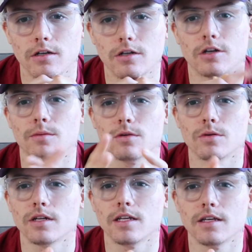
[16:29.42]

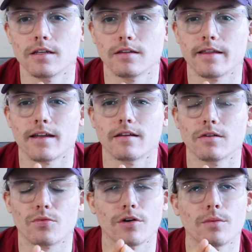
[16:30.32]
community than
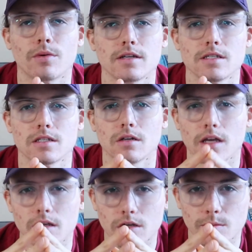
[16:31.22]
real presence. You know, yeah,
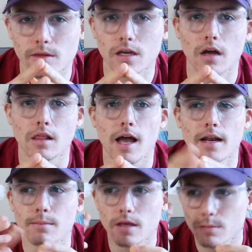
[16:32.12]
you can be online
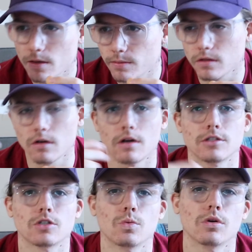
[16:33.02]
and meet people
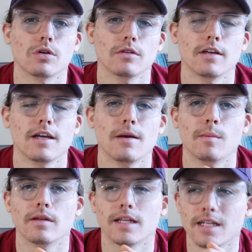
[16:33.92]
across the world,
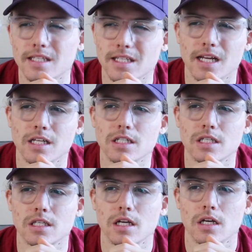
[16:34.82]
but then instead of
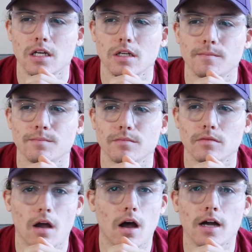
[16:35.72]
just
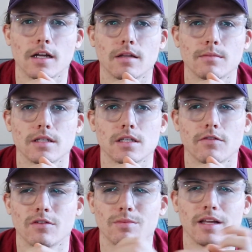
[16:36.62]
talking to them and stuff
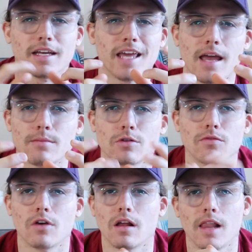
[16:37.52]
or playing games
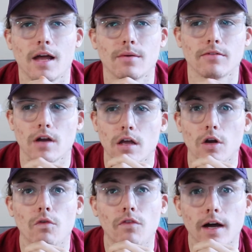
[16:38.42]
over online or whatever,
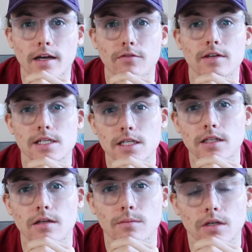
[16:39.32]
go fucking visit
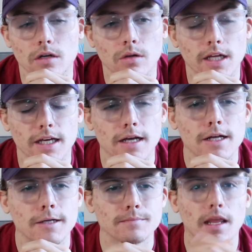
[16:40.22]
them, you know, like,
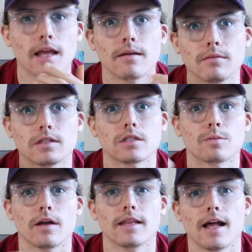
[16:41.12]
and
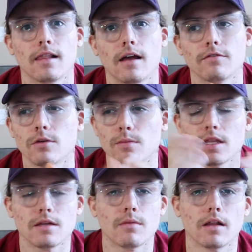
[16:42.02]
spread that love. You meet
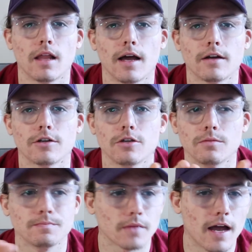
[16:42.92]
them online or you
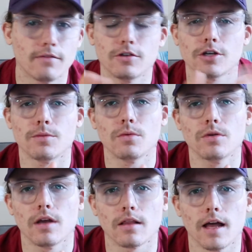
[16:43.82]
have your
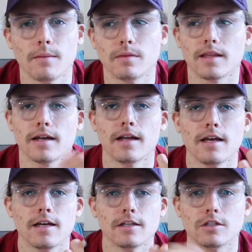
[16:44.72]
community online, but then
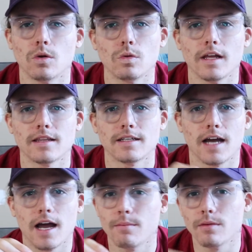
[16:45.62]
don't let the
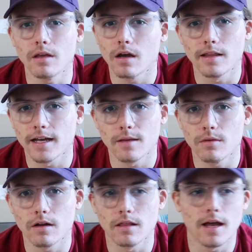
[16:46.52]
time being on that
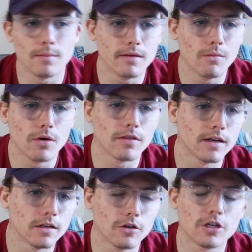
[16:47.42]
community online be more
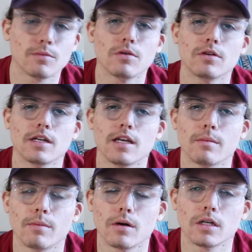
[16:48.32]
than your community in
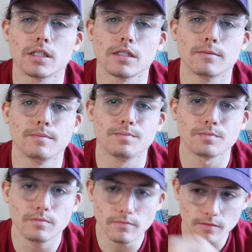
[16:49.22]
person,
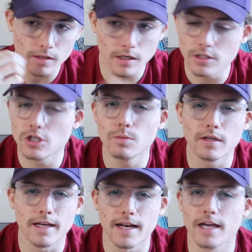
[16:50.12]
because human
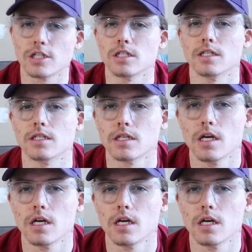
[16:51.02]
connection is